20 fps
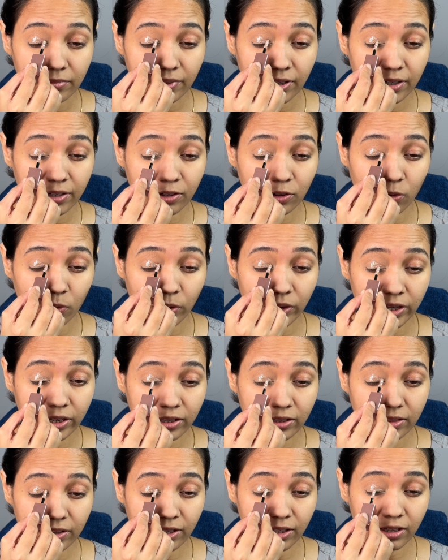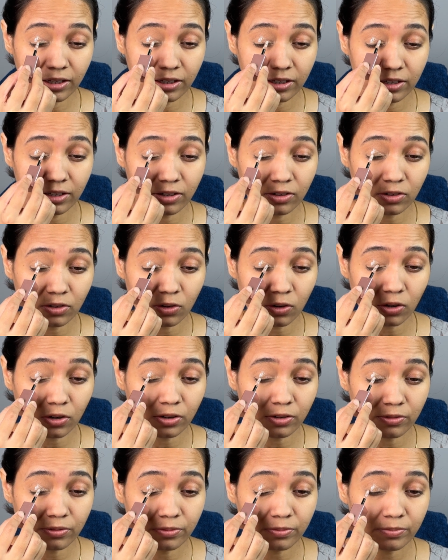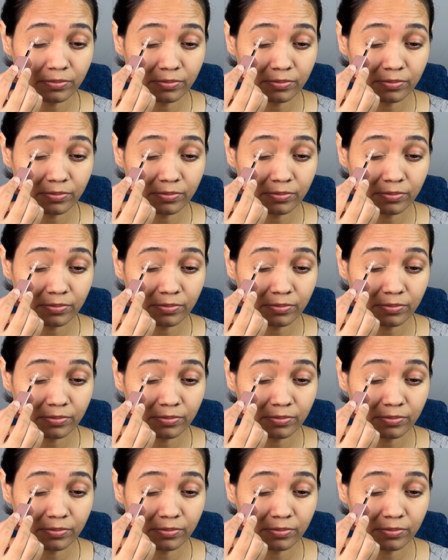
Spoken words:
and going in the inner corner.